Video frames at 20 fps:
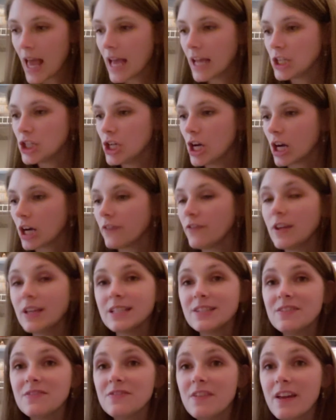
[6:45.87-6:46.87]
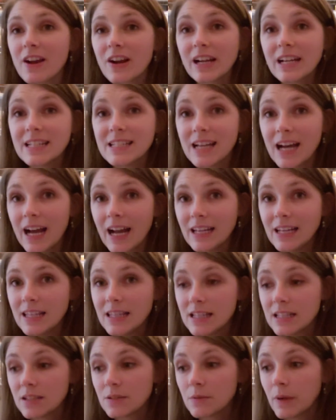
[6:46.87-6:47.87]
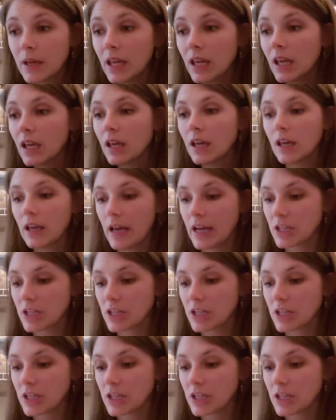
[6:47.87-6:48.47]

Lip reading: And geography is very tiny this week.